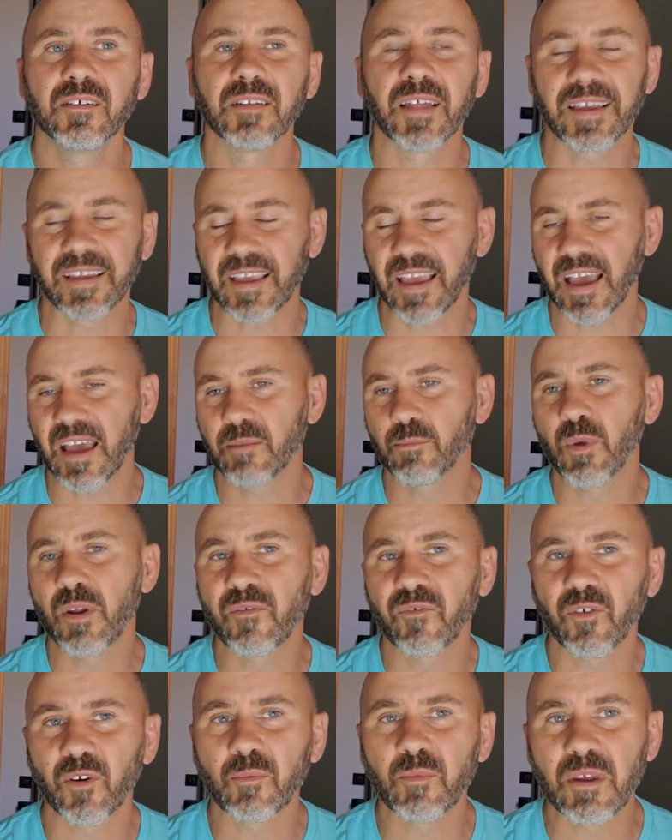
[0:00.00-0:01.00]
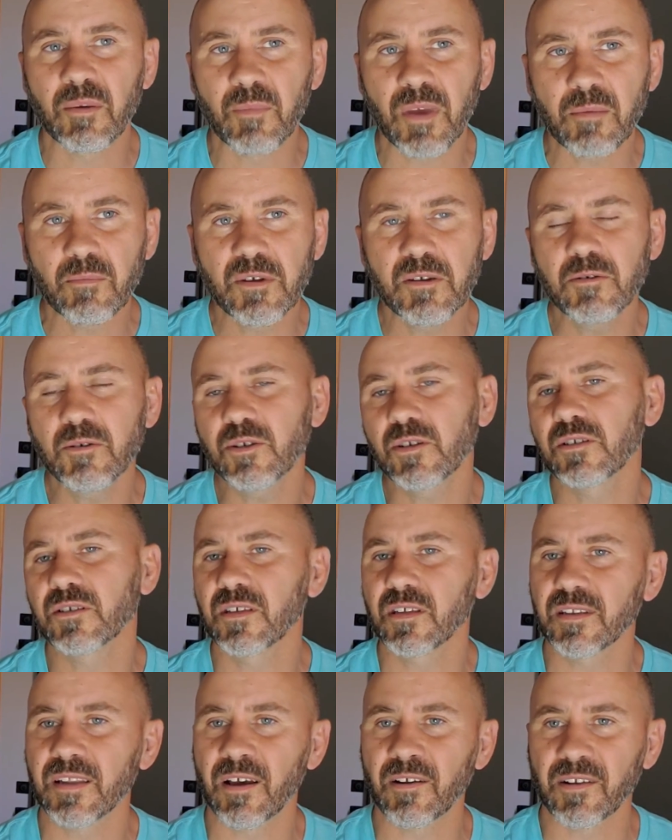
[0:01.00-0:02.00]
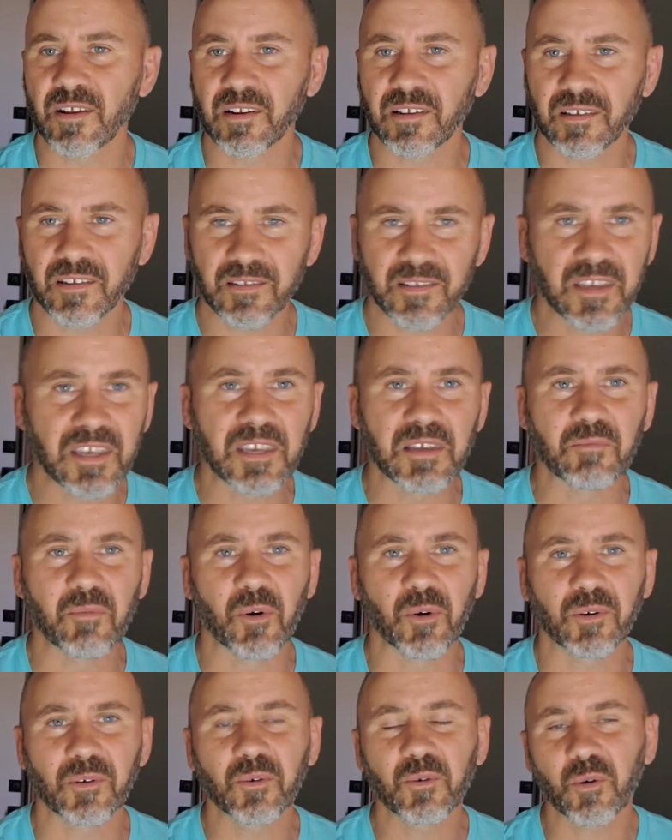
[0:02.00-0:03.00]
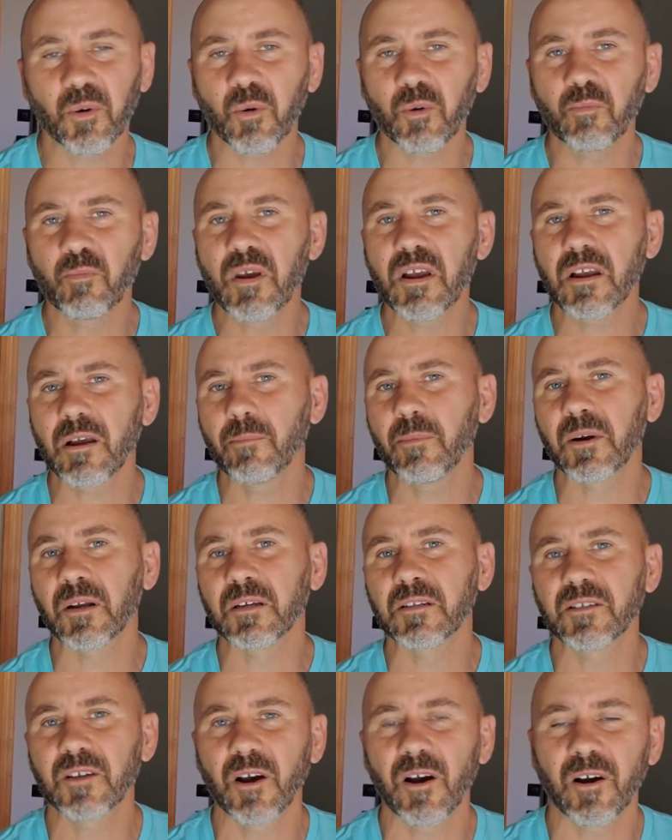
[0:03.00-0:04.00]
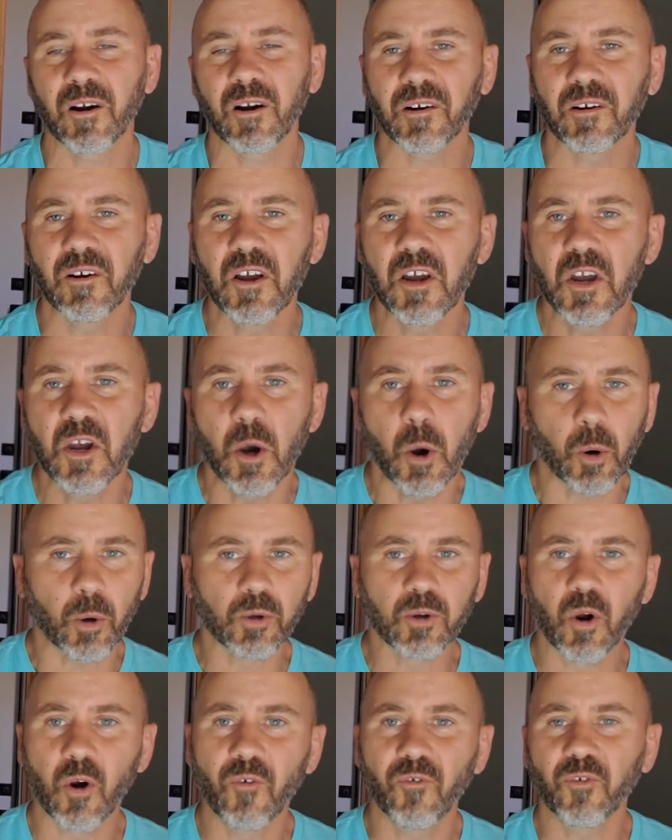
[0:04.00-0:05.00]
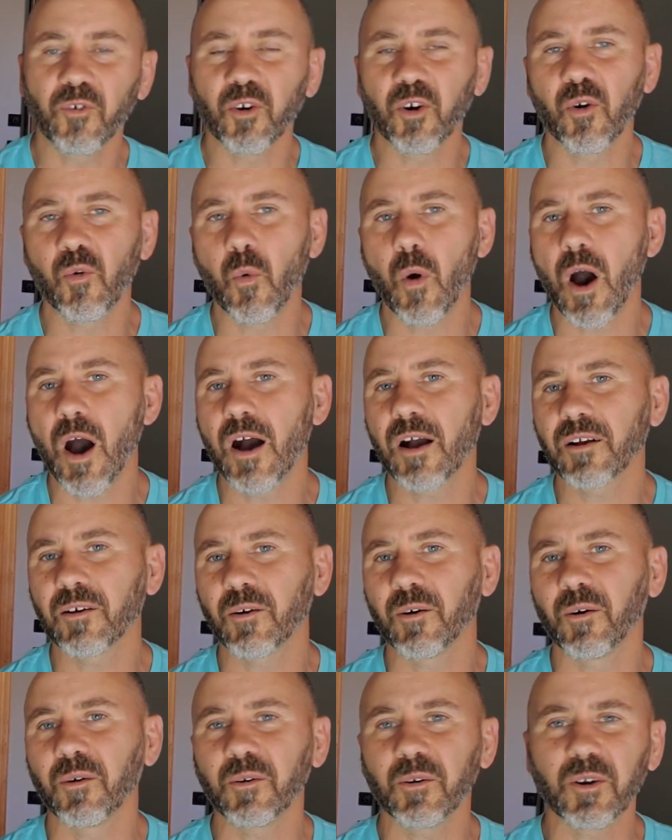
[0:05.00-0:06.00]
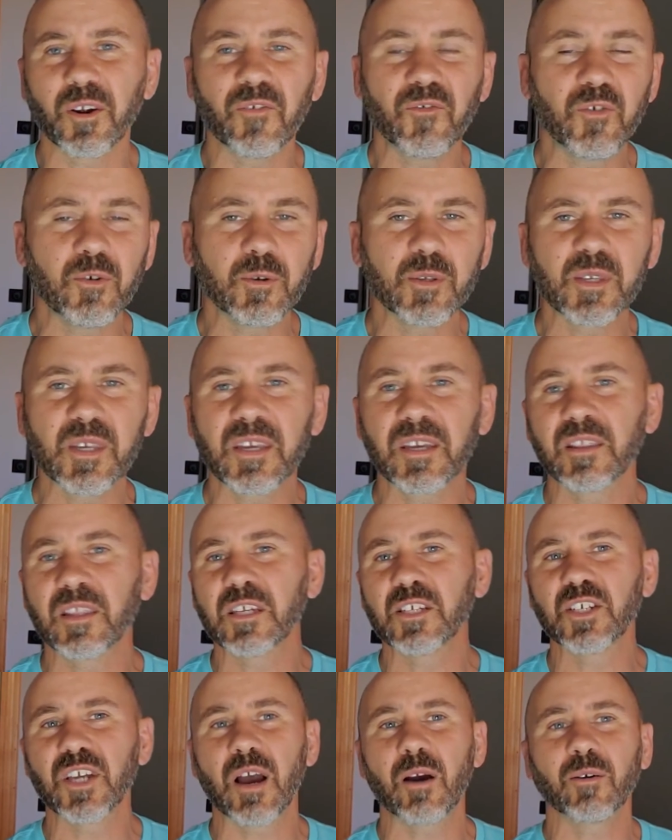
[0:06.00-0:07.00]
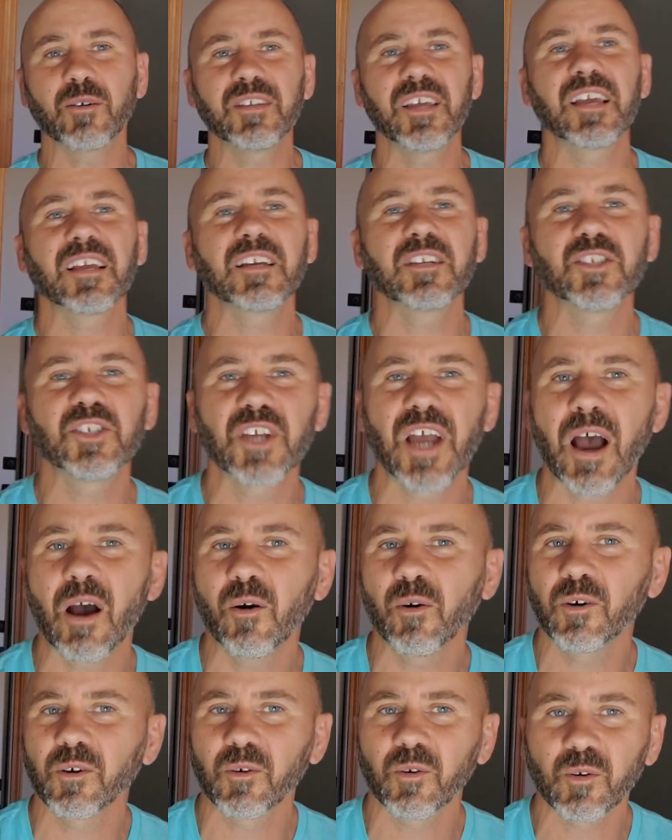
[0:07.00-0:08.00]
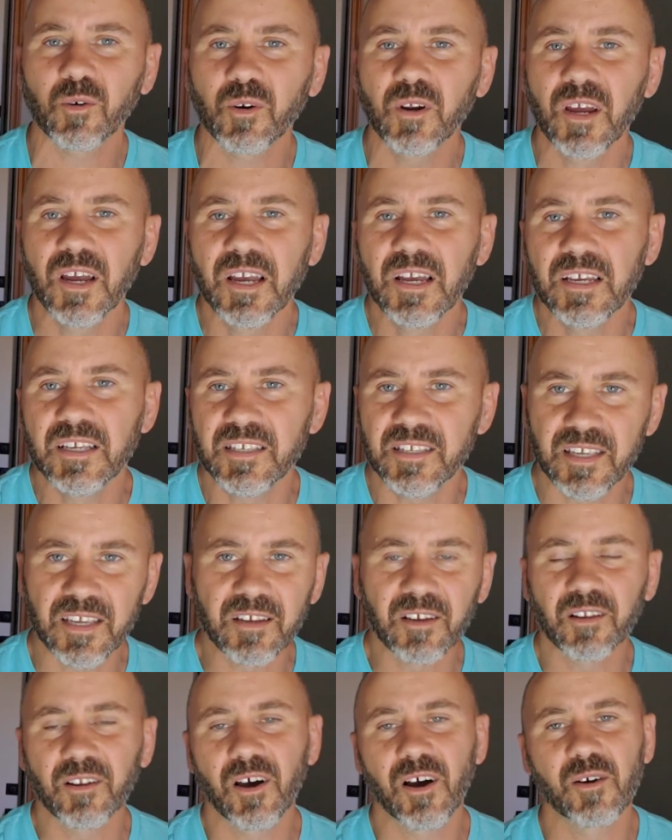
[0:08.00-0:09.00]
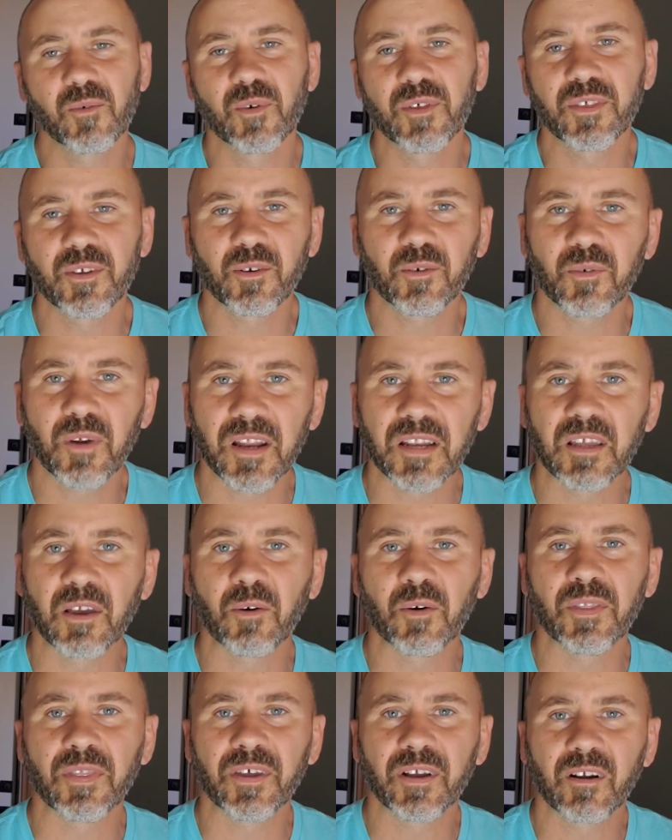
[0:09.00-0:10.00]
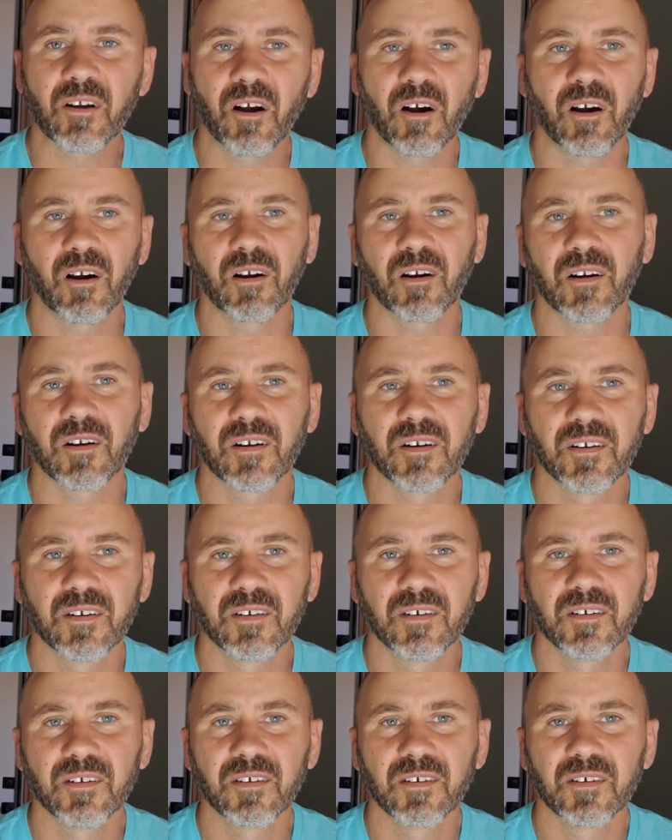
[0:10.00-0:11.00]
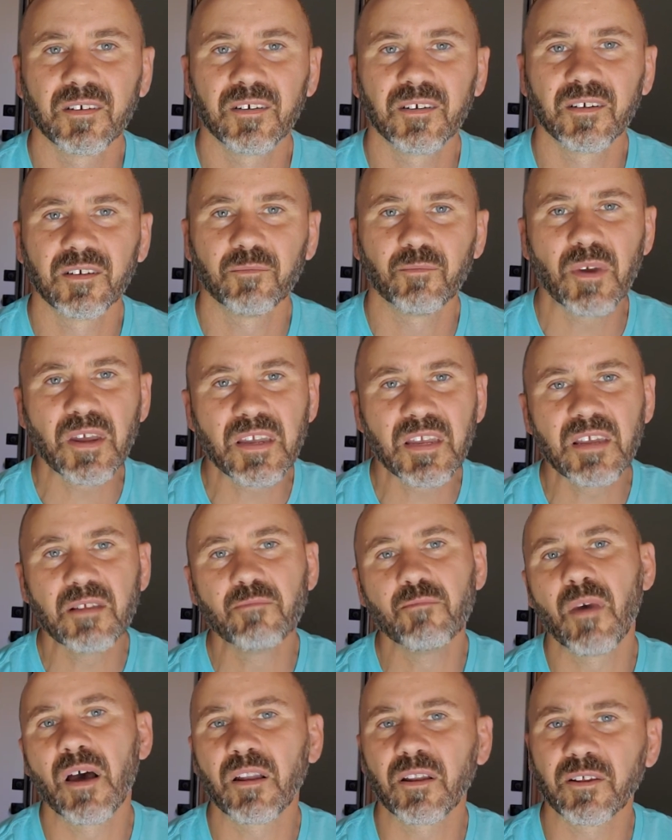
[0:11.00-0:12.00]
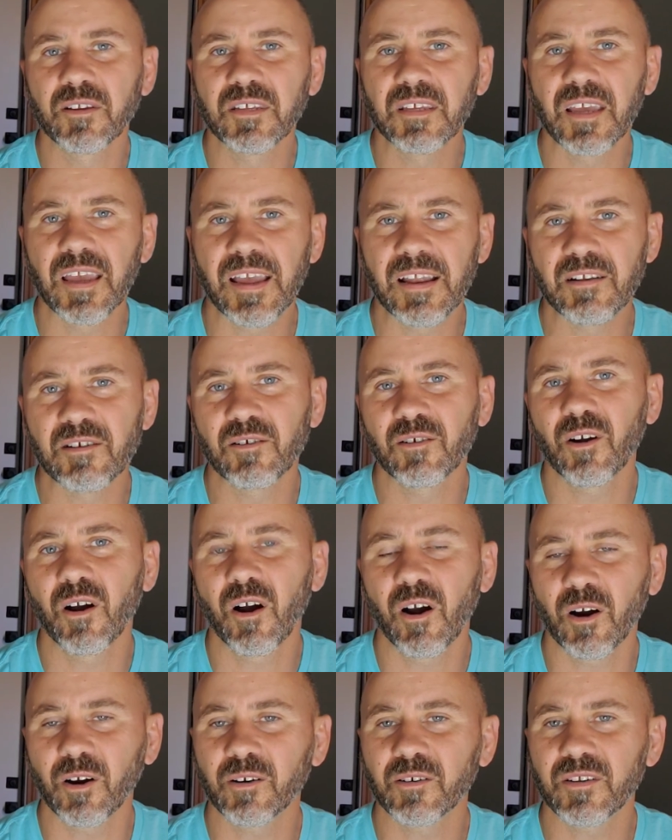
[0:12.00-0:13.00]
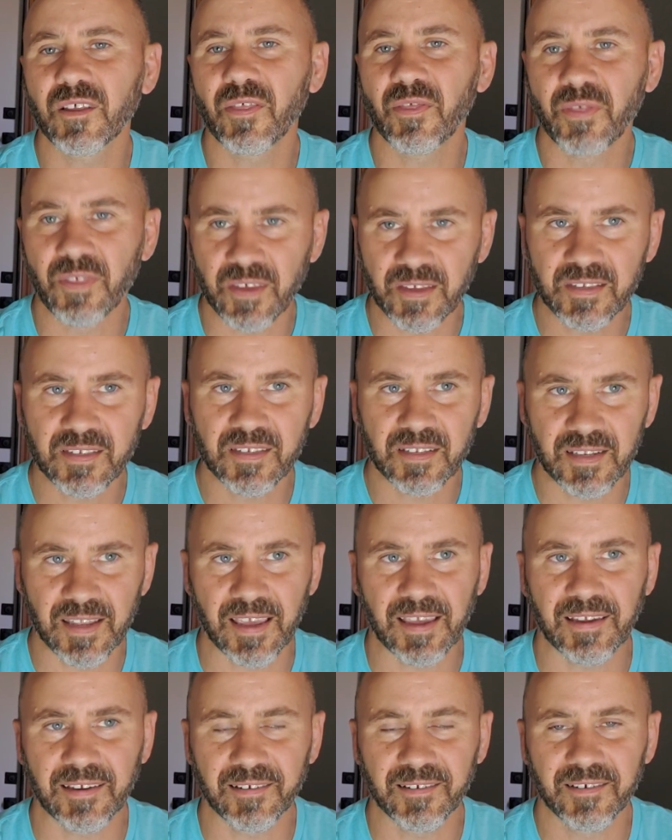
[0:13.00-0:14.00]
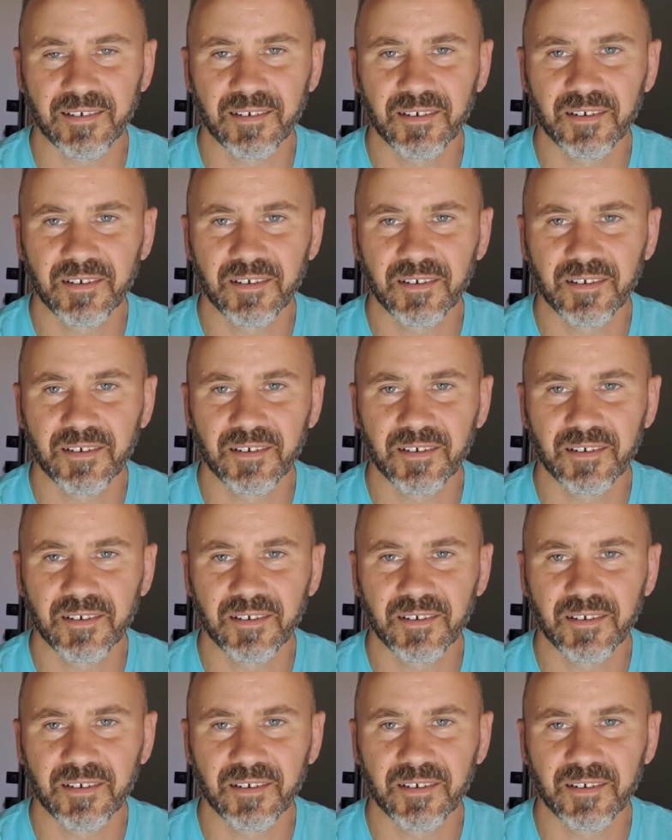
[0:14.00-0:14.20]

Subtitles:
like it had been for me, maybe you should sit down at a keyboard or pick up a guitar or go for a walk. Or if you sing in the shower, take a shower or sing along with your radio in the car. Making melody in your heart this day.